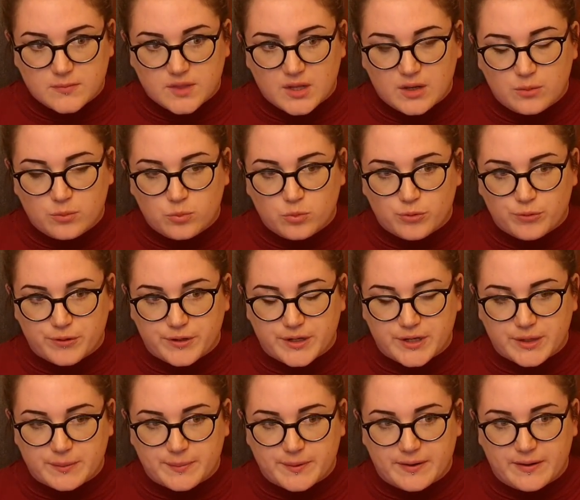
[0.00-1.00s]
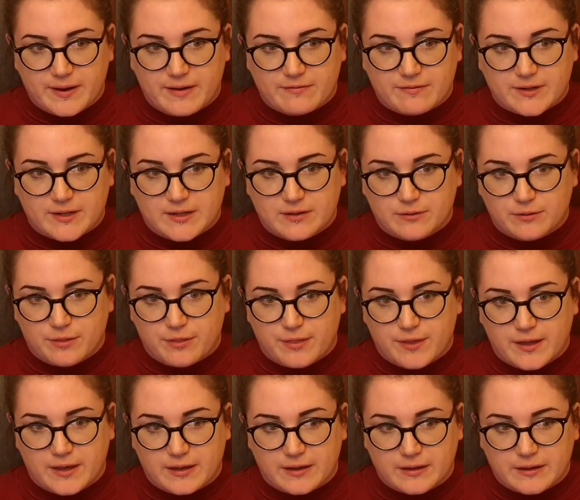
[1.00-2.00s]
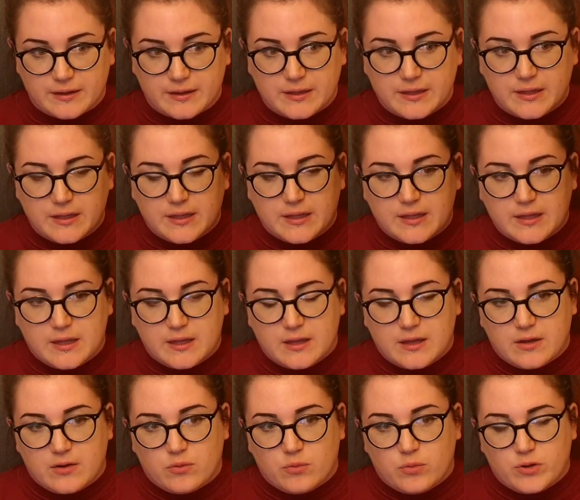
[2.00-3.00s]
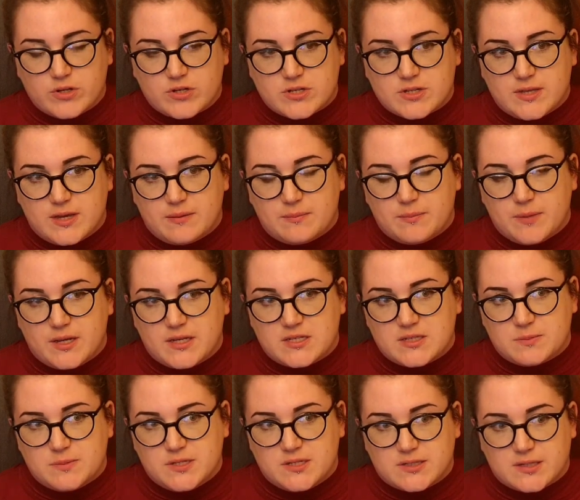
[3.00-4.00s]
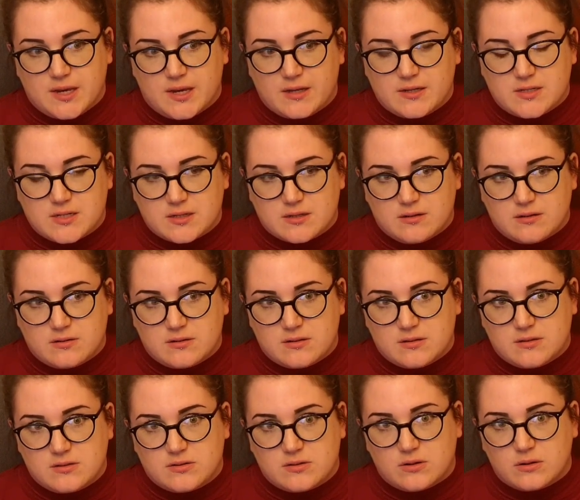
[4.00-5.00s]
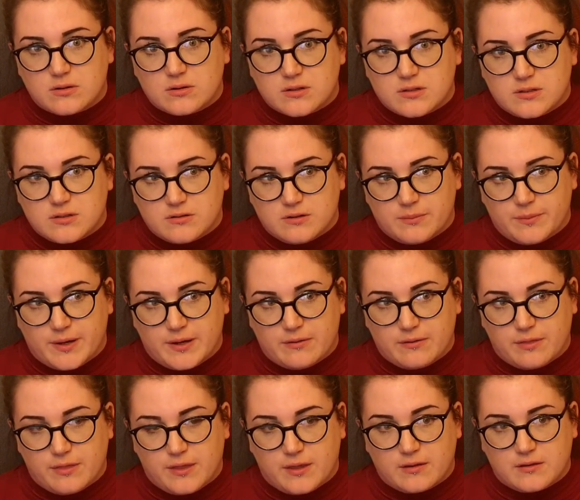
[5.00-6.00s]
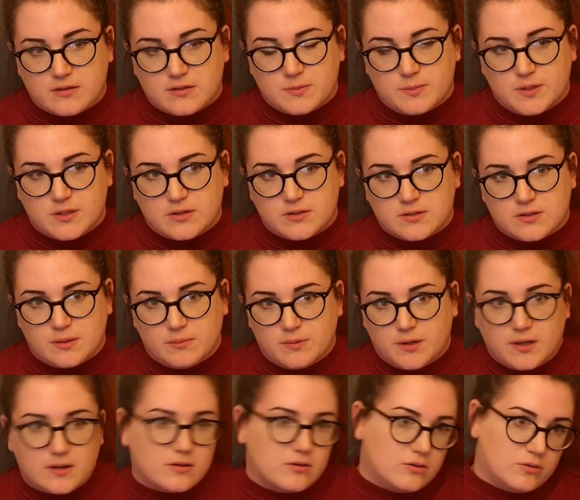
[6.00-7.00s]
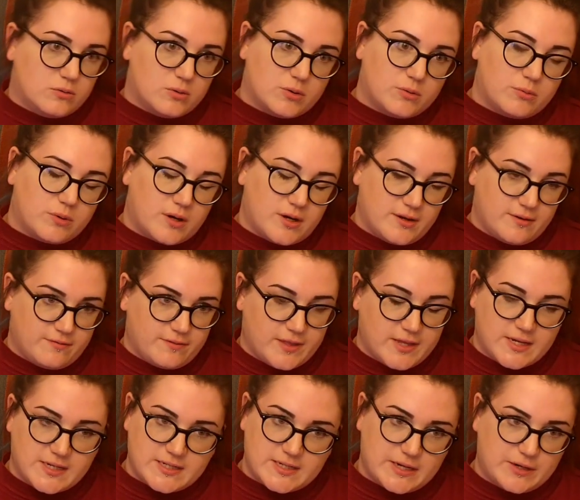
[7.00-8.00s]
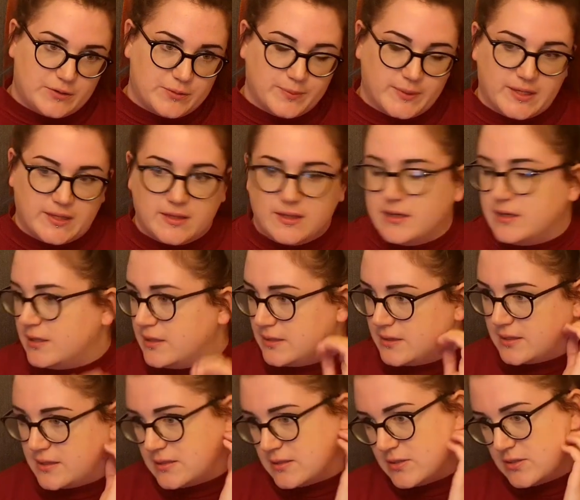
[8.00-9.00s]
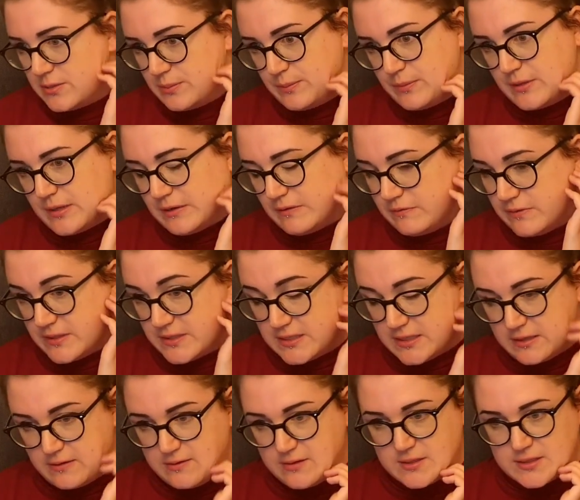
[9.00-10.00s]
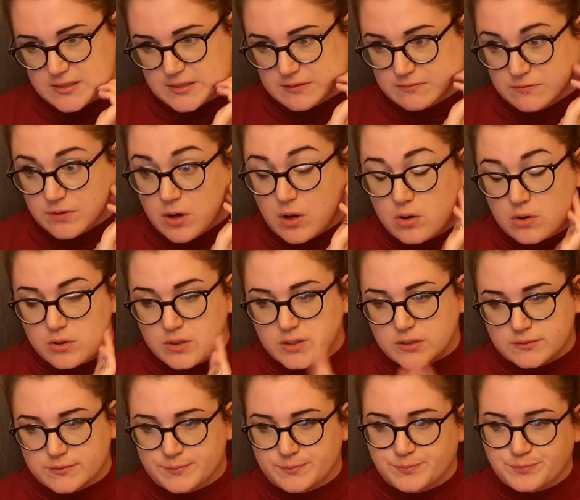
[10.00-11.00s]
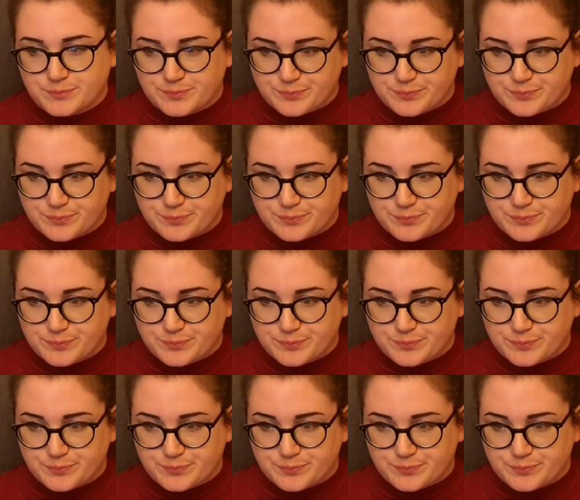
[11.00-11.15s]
and worrying about every little thing, which then makes me scared to go to the doctor about things because I'm like, oh, well, what if they tell me that there's something seriously wrong, and